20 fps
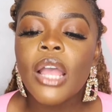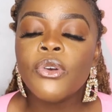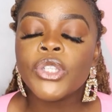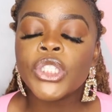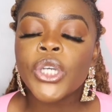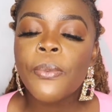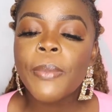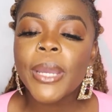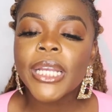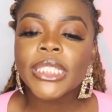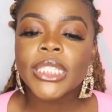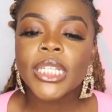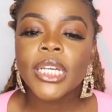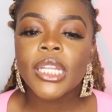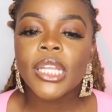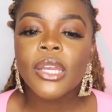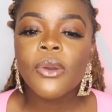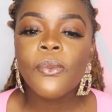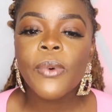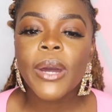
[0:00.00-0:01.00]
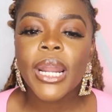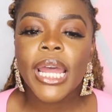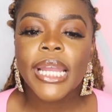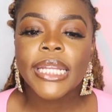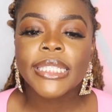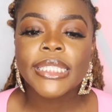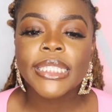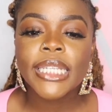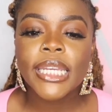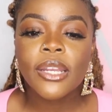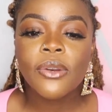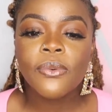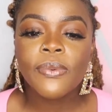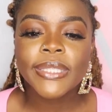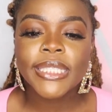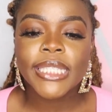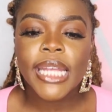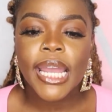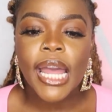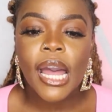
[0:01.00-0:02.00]
so basically what I did
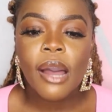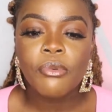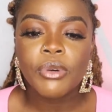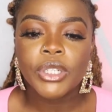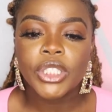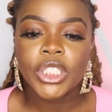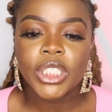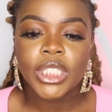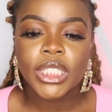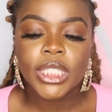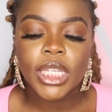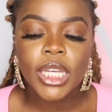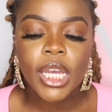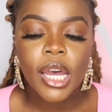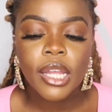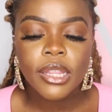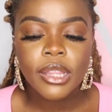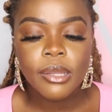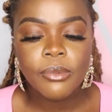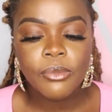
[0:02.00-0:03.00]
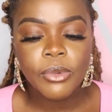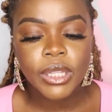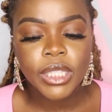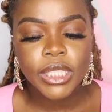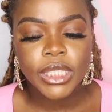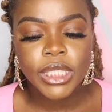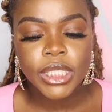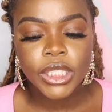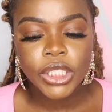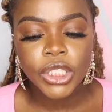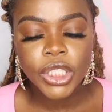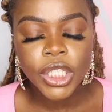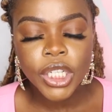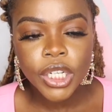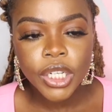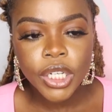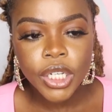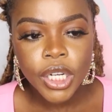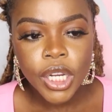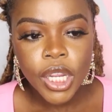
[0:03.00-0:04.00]
was like I would just cut them with the
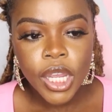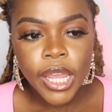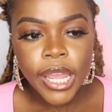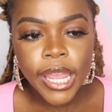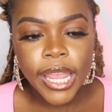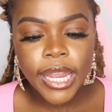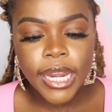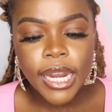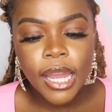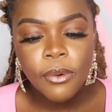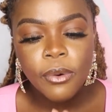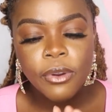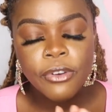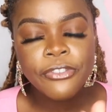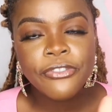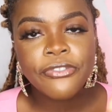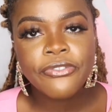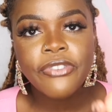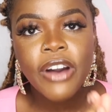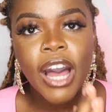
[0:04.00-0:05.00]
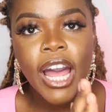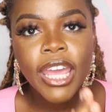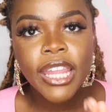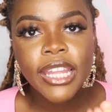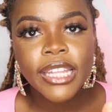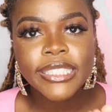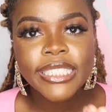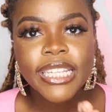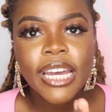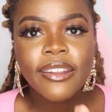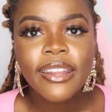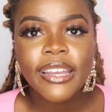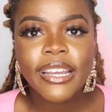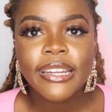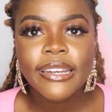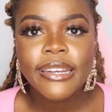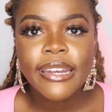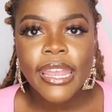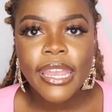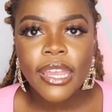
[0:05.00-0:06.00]
scissor and I would file it down like
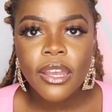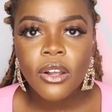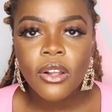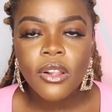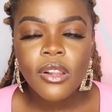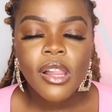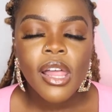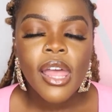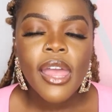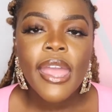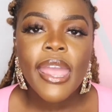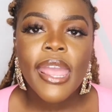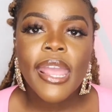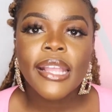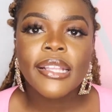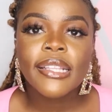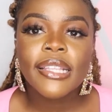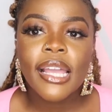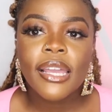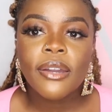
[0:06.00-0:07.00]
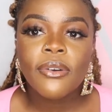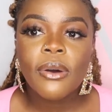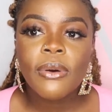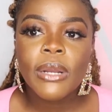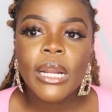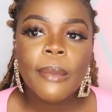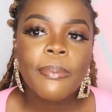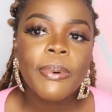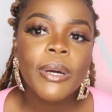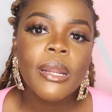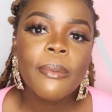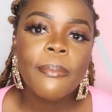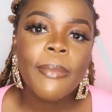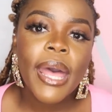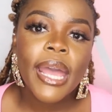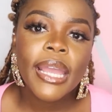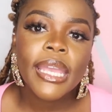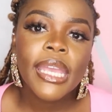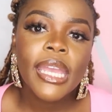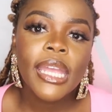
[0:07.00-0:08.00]
a nail, and like when I put them
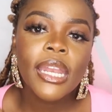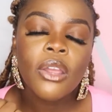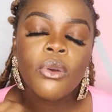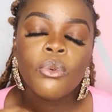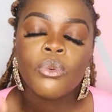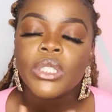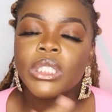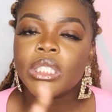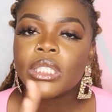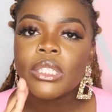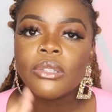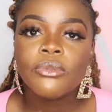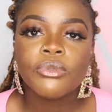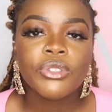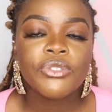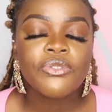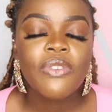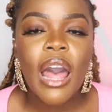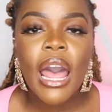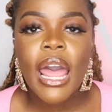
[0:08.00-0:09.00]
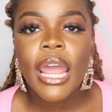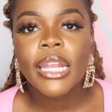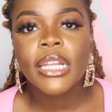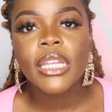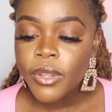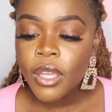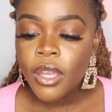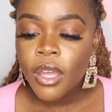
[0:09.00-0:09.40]
back in, it was fine.